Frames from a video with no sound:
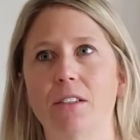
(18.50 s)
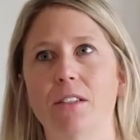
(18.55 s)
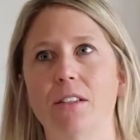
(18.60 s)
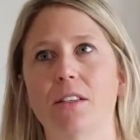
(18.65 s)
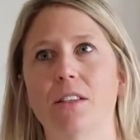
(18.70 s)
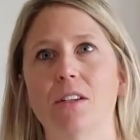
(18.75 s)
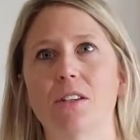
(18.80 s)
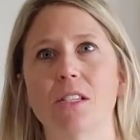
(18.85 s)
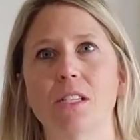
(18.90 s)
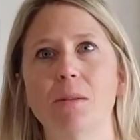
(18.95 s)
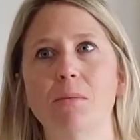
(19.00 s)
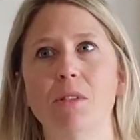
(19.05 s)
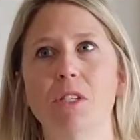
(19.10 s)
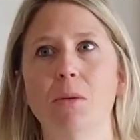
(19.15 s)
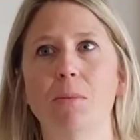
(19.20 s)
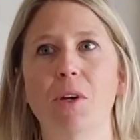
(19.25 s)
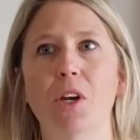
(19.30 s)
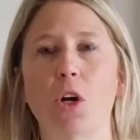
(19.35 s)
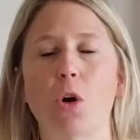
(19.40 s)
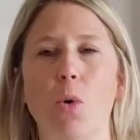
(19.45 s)
there seems to
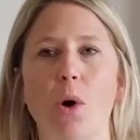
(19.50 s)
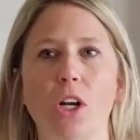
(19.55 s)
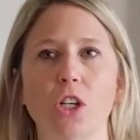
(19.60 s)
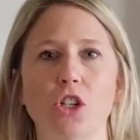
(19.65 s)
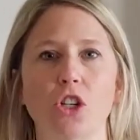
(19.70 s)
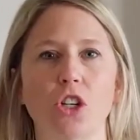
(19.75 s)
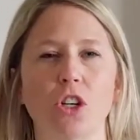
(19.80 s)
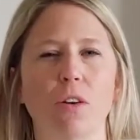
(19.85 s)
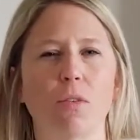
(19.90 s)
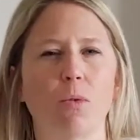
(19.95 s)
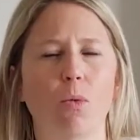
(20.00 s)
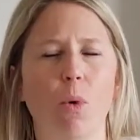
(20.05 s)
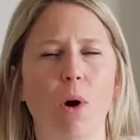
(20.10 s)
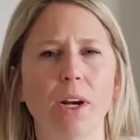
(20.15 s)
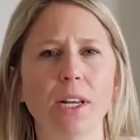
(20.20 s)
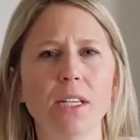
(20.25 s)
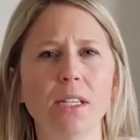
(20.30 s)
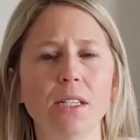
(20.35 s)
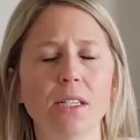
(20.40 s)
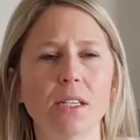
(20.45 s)
be a question of what
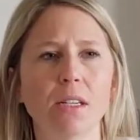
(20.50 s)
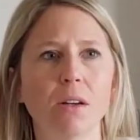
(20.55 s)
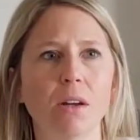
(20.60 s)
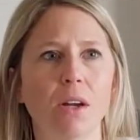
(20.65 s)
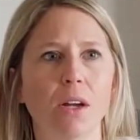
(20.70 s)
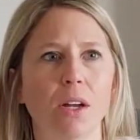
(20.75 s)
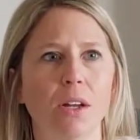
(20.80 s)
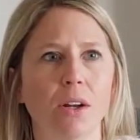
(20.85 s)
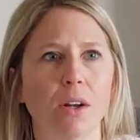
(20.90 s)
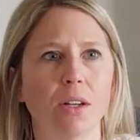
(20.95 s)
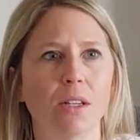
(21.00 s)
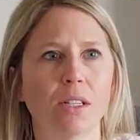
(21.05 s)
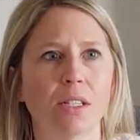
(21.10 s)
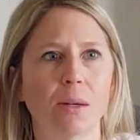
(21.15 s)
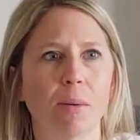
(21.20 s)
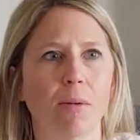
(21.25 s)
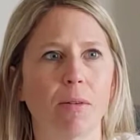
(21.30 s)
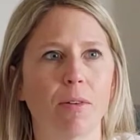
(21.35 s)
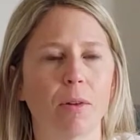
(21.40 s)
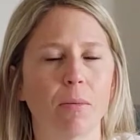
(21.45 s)
is
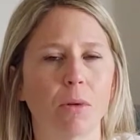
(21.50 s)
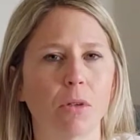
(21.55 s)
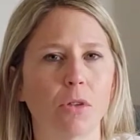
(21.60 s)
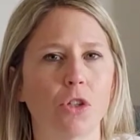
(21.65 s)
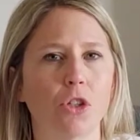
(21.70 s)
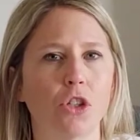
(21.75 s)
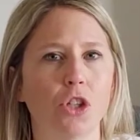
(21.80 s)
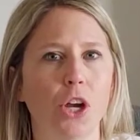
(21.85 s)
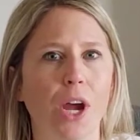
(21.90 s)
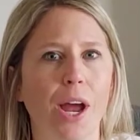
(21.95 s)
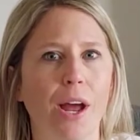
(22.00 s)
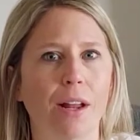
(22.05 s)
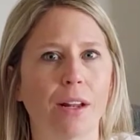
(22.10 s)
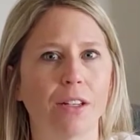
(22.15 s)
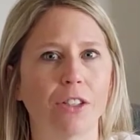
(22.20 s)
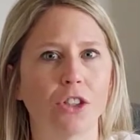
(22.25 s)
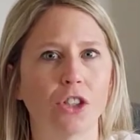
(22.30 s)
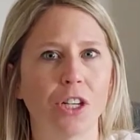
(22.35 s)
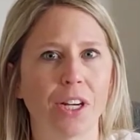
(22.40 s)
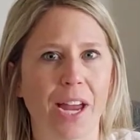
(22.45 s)
some of the most
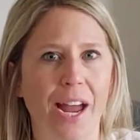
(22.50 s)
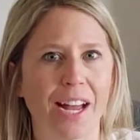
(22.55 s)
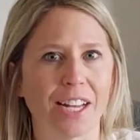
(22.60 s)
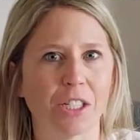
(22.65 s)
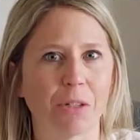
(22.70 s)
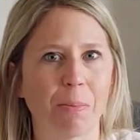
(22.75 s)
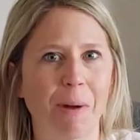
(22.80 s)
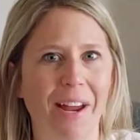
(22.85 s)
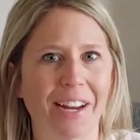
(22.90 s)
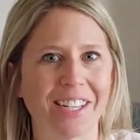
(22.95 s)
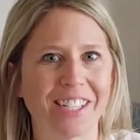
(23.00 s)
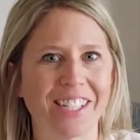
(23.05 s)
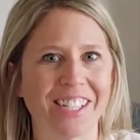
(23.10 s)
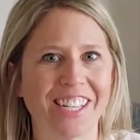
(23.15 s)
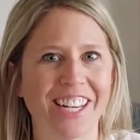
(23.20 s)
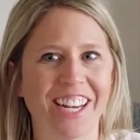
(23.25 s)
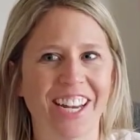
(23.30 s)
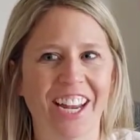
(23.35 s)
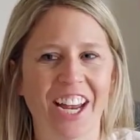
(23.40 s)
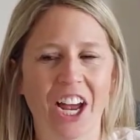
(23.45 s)
challenging aspects
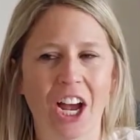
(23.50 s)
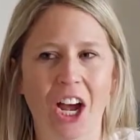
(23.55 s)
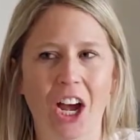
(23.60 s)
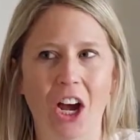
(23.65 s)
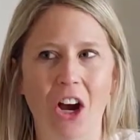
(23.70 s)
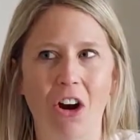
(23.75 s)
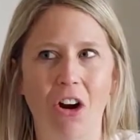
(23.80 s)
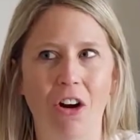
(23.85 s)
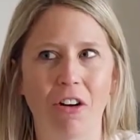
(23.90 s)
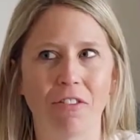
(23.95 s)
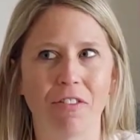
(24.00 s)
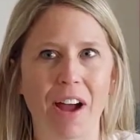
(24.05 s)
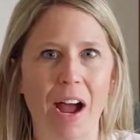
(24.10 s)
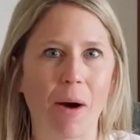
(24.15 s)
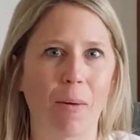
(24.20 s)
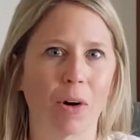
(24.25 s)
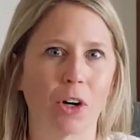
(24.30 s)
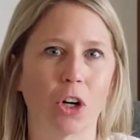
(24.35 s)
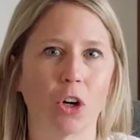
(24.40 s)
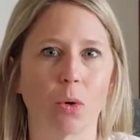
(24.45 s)
of
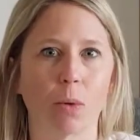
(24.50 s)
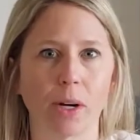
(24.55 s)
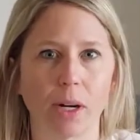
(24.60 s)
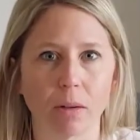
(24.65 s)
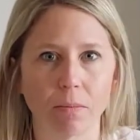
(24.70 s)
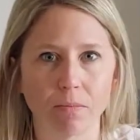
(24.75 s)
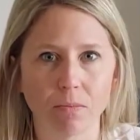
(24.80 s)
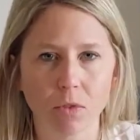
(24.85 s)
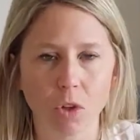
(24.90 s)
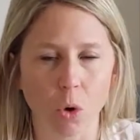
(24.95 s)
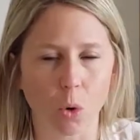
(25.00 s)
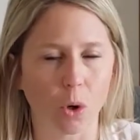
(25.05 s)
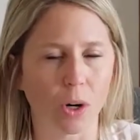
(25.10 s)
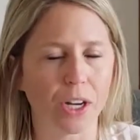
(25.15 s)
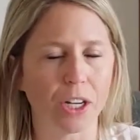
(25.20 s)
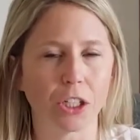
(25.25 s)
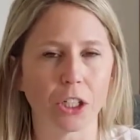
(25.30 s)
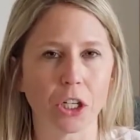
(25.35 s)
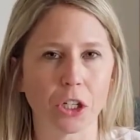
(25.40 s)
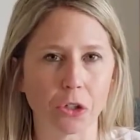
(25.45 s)
our career or
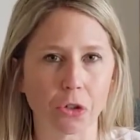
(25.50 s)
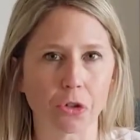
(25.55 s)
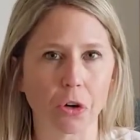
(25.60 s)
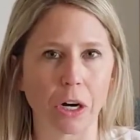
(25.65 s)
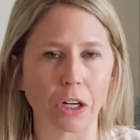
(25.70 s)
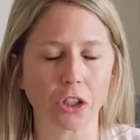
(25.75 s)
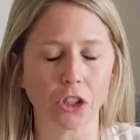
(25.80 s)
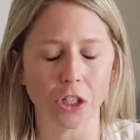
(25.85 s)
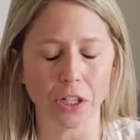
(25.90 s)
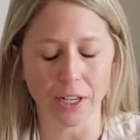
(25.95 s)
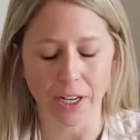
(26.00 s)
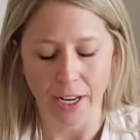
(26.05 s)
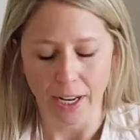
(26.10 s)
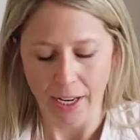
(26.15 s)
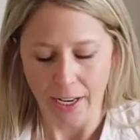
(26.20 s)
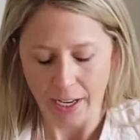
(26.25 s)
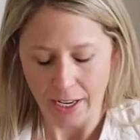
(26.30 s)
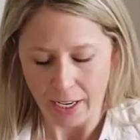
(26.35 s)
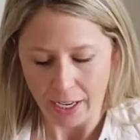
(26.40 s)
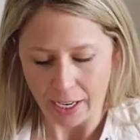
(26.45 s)
in construction.
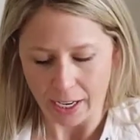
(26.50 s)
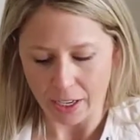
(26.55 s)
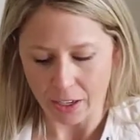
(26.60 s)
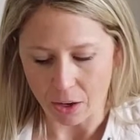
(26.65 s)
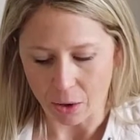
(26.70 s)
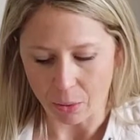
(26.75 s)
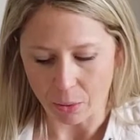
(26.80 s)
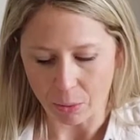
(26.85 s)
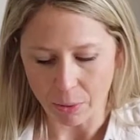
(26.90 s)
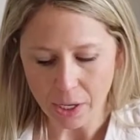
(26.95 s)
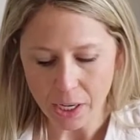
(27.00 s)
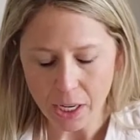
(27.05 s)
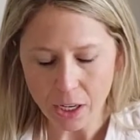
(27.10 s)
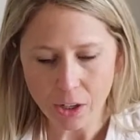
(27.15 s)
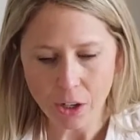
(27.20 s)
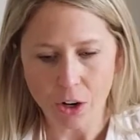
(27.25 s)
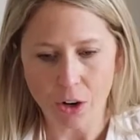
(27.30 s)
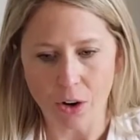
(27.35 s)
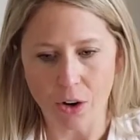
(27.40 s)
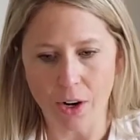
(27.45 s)
And a
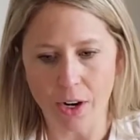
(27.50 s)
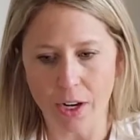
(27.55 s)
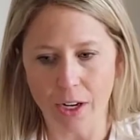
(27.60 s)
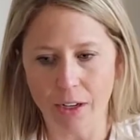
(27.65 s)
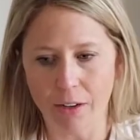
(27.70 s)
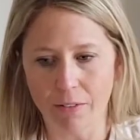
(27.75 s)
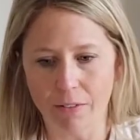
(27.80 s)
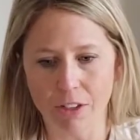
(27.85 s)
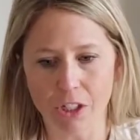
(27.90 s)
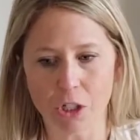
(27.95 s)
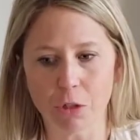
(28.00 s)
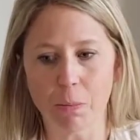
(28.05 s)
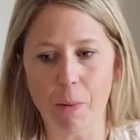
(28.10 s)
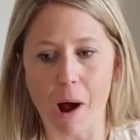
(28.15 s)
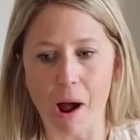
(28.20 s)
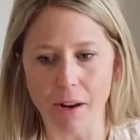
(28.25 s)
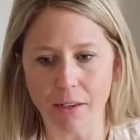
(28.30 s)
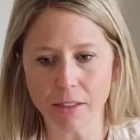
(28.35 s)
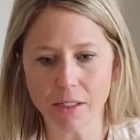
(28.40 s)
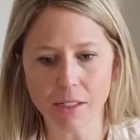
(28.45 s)
reoccurring
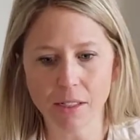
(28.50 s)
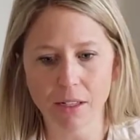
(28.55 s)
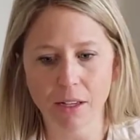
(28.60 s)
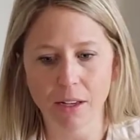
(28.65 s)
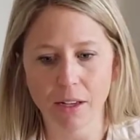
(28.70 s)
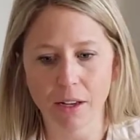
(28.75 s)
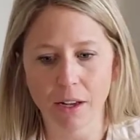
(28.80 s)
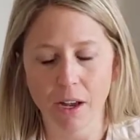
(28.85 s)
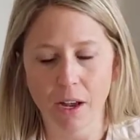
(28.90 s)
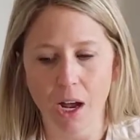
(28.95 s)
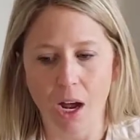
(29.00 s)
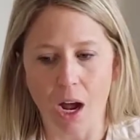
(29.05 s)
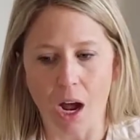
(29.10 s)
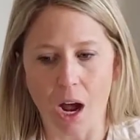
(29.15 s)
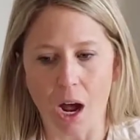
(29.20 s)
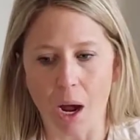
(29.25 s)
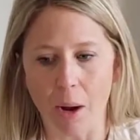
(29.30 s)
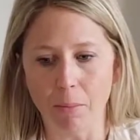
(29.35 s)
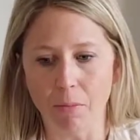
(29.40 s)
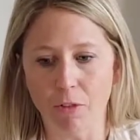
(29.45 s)
response
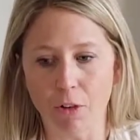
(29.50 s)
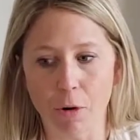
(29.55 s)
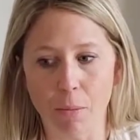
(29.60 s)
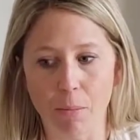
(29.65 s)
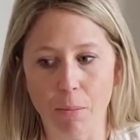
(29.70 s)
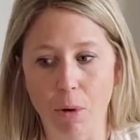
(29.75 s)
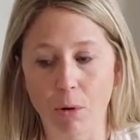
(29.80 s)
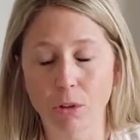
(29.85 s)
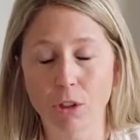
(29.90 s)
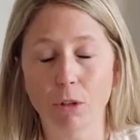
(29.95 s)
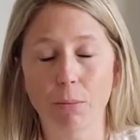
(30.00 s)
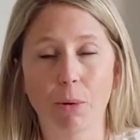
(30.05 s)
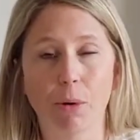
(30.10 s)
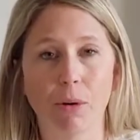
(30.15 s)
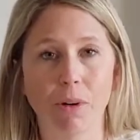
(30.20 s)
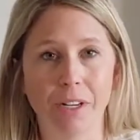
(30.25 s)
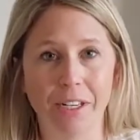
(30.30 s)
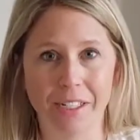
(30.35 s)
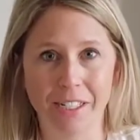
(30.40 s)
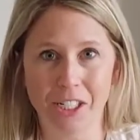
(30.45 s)
from
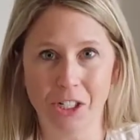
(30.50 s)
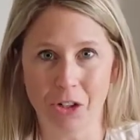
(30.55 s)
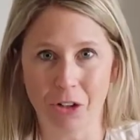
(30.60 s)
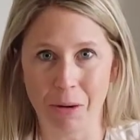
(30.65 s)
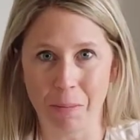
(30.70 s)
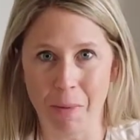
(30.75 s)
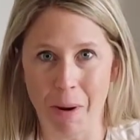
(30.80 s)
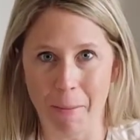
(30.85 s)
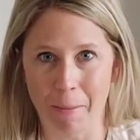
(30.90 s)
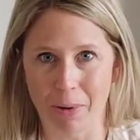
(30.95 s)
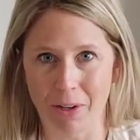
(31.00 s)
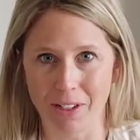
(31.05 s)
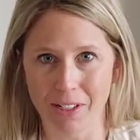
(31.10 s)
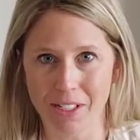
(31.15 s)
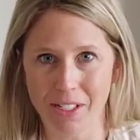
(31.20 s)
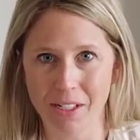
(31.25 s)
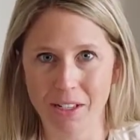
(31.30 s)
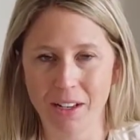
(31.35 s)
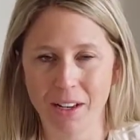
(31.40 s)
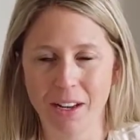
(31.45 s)
multiple industry
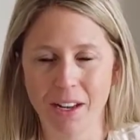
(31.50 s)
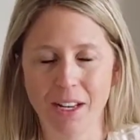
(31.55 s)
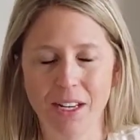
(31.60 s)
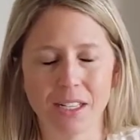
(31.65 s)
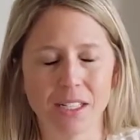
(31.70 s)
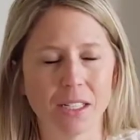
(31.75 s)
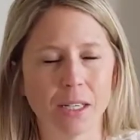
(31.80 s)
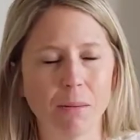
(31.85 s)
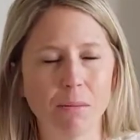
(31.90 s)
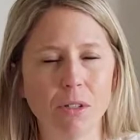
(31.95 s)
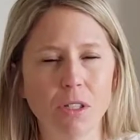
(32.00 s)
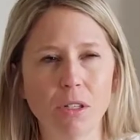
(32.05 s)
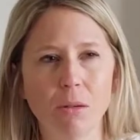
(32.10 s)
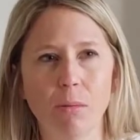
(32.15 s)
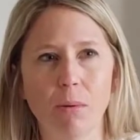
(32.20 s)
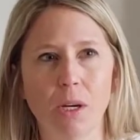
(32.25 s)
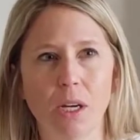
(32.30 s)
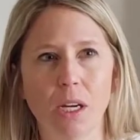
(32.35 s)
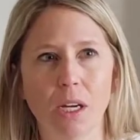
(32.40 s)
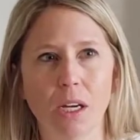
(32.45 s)
members seems to
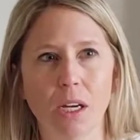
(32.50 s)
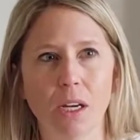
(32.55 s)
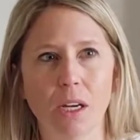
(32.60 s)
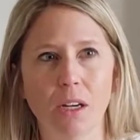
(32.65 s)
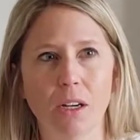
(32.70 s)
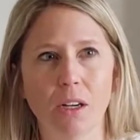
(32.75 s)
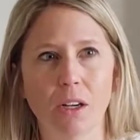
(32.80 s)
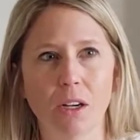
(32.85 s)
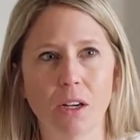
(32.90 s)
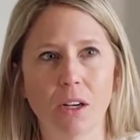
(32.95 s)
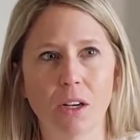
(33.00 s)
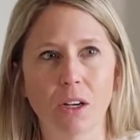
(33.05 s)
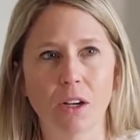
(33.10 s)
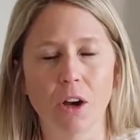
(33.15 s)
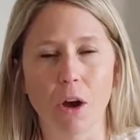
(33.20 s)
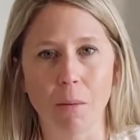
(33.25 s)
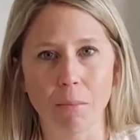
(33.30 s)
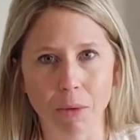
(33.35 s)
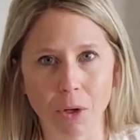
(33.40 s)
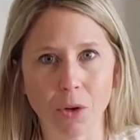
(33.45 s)
be
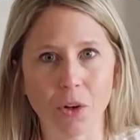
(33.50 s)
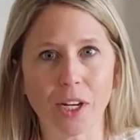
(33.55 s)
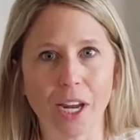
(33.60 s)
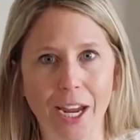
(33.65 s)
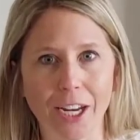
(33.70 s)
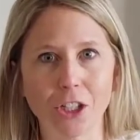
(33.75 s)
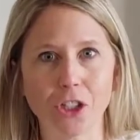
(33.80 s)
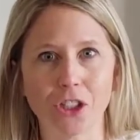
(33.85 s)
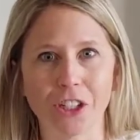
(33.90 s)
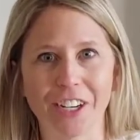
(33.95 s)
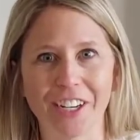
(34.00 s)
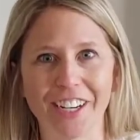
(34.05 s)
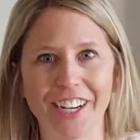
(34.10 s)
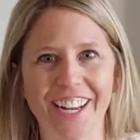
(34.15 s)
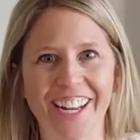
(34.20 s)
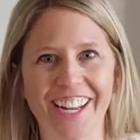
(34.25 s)
communication,